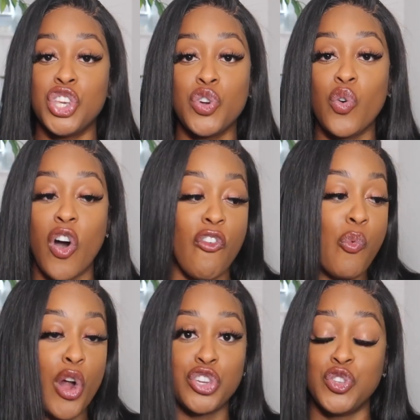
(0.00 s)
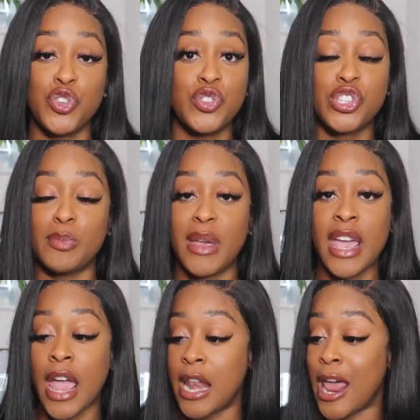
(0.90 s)
you of where you used to
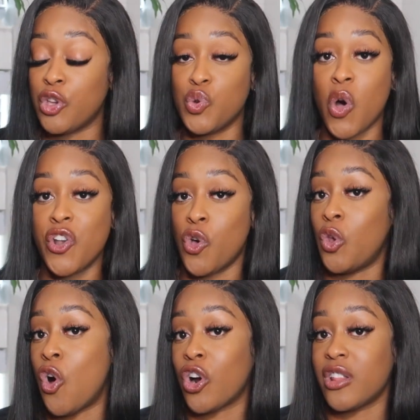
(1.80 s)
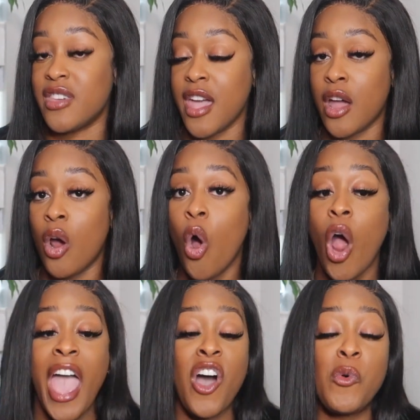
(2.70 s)
be and now you are no longer there,
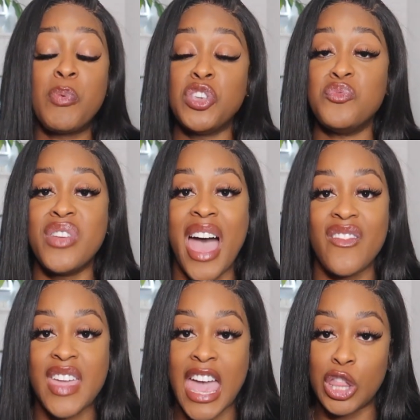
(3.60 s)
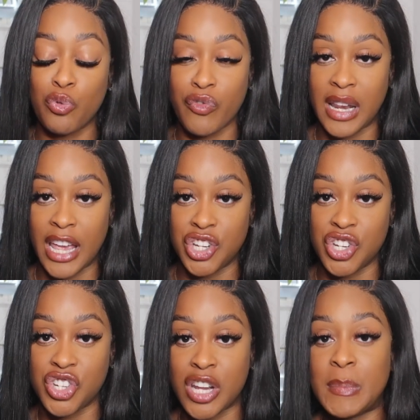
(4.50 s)
helping you navigate through
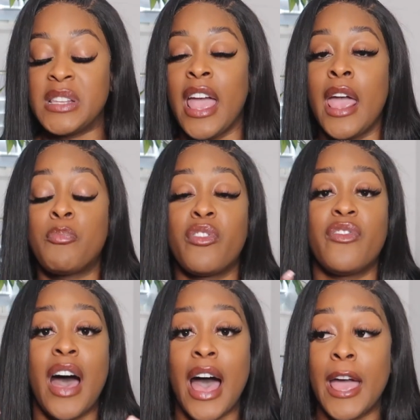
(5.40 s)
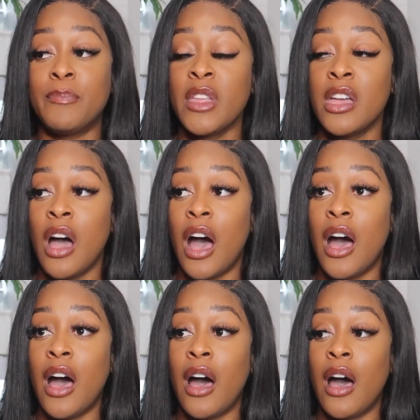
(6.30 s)
relationships and provide
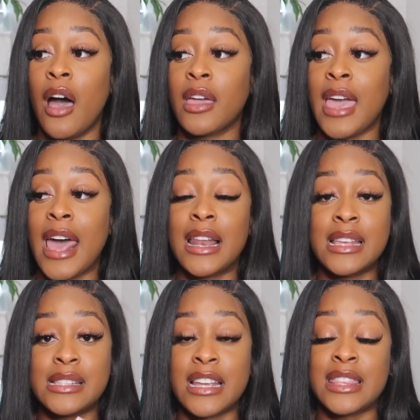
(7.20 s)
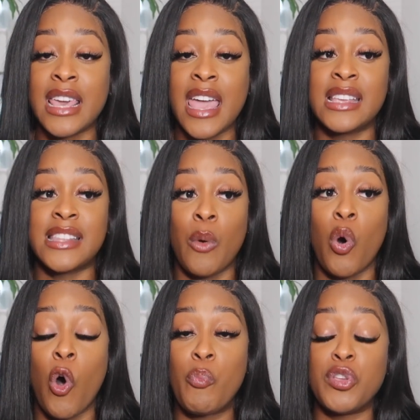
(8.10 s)
uh, catalytic things that
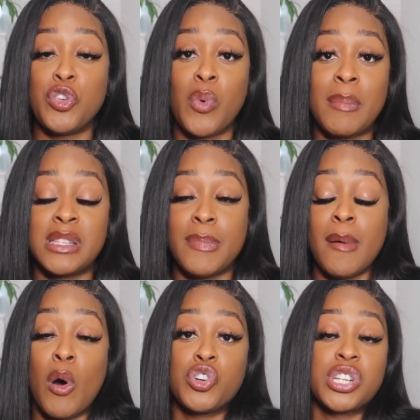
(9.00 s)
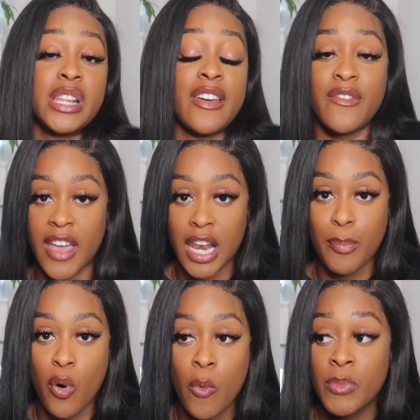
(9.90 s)
will open you up to be emotionally
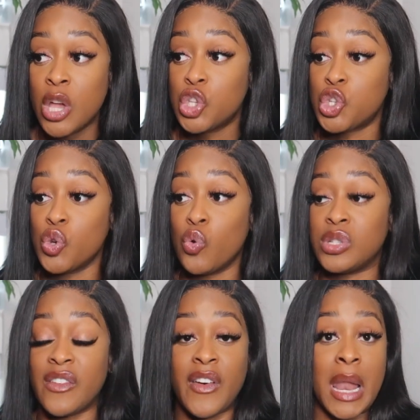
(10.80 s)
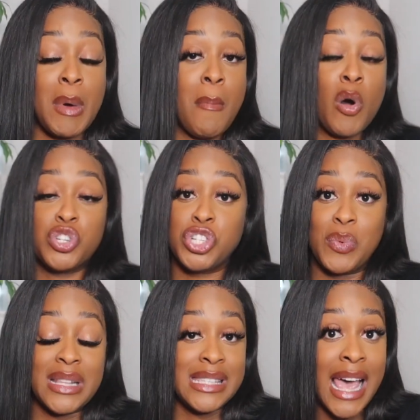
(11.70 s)
available, to develop
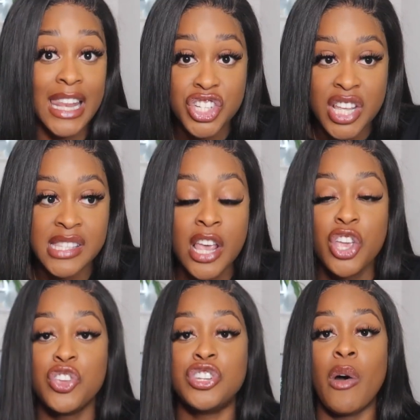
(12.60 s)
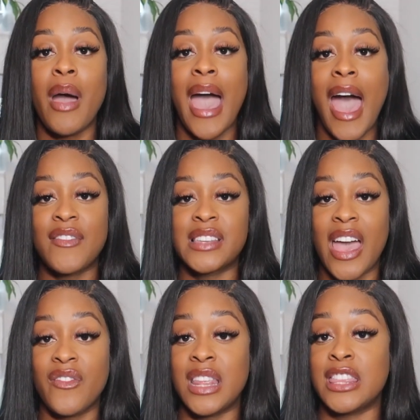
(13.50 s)
emotional intelligence. You don't have to
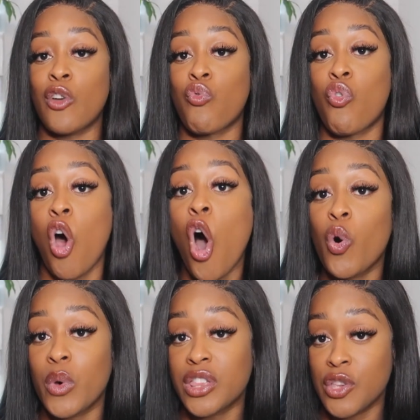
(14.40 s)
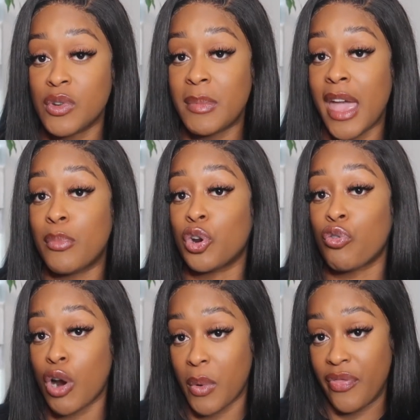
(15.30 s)
have anything wrong with you to be able to
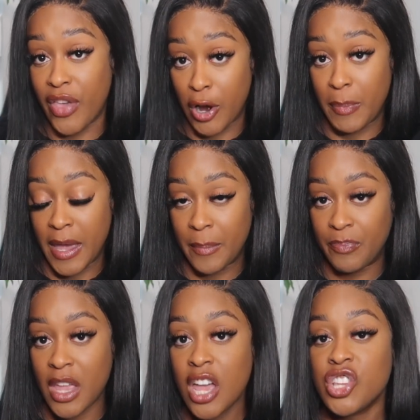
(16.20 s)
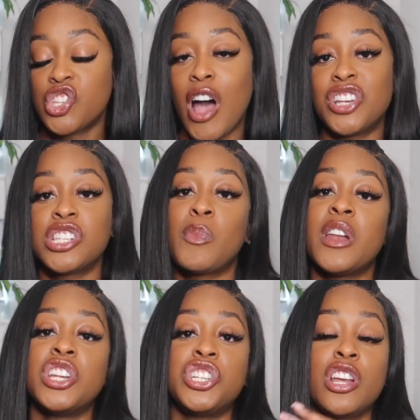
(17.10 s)
grow in therapy. So I just
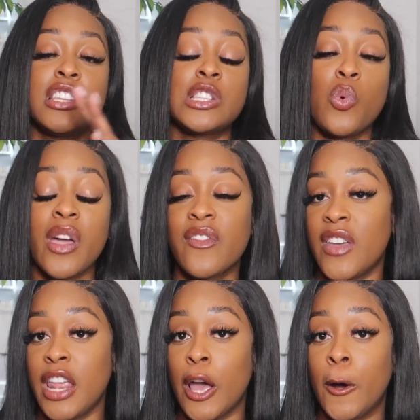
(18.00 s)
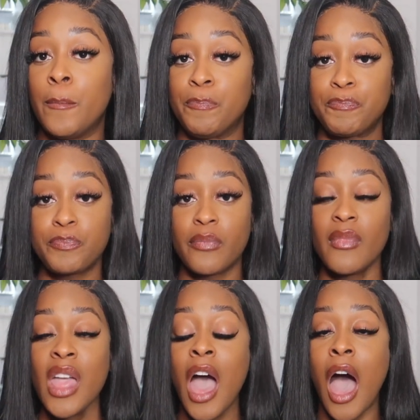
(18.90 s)
wanted to share this quick video.
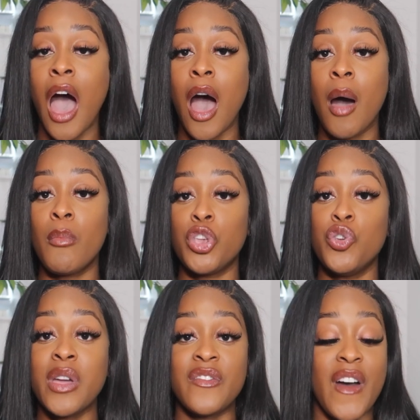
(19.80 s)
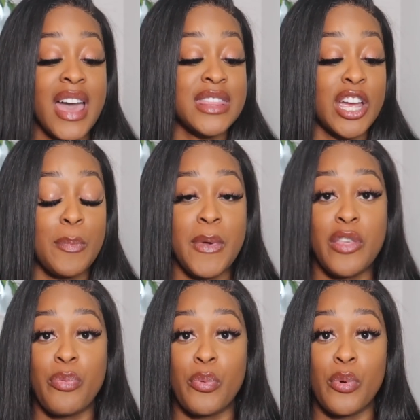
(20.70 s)
Um, you can find
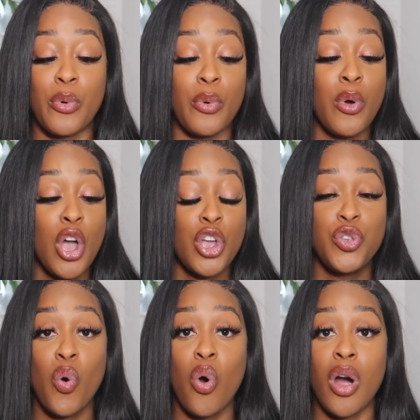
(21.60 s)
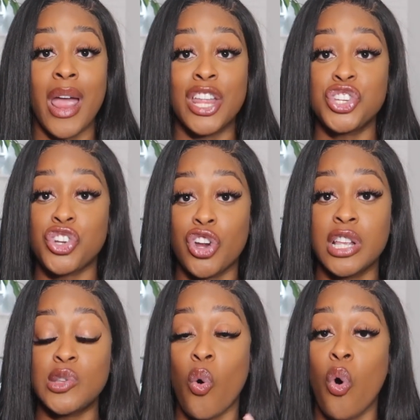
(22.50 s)
therapy through your
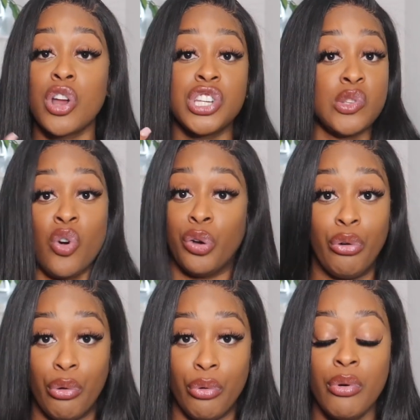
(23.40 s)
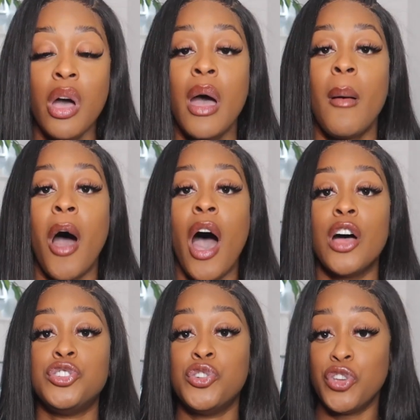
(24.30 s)
insurance or just on Google.
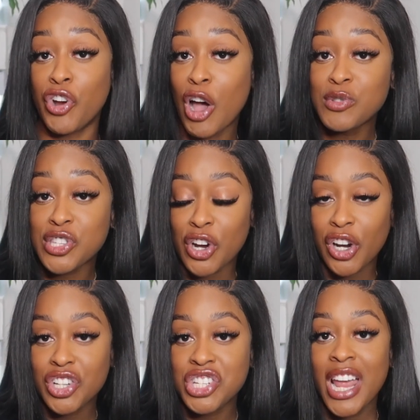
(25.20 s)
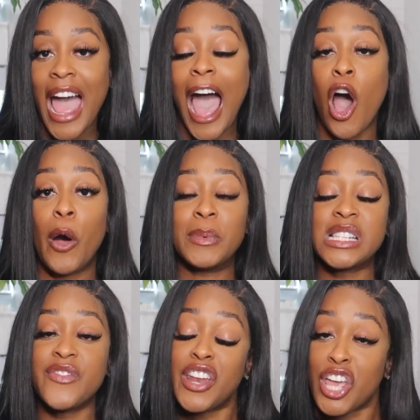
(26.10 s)
Uh, do your own search. I hope
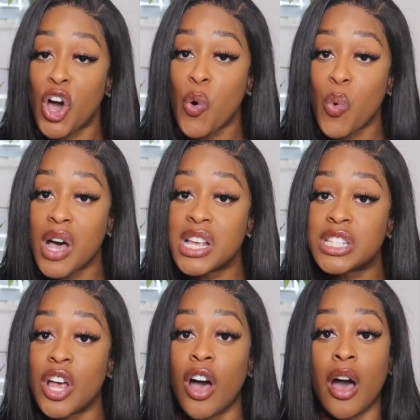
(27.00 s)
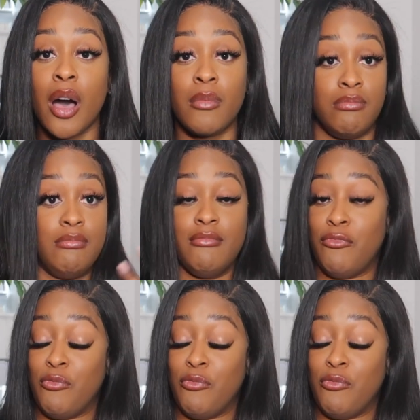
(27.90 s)
this video was uh,